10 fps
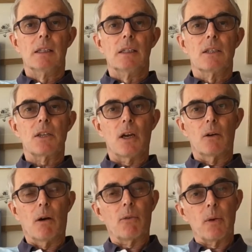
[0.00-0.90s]

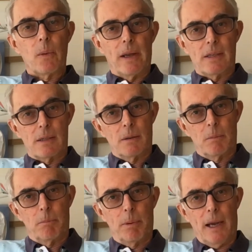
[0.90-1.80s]
So off we went,
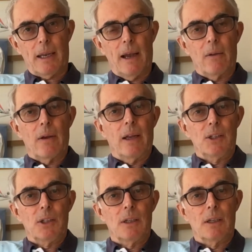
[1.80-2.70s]
back out
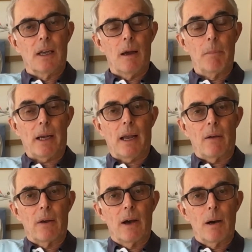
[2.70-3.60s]

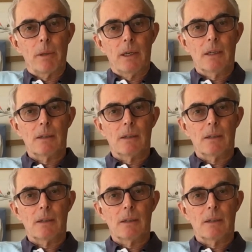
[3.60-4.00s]
the harbour,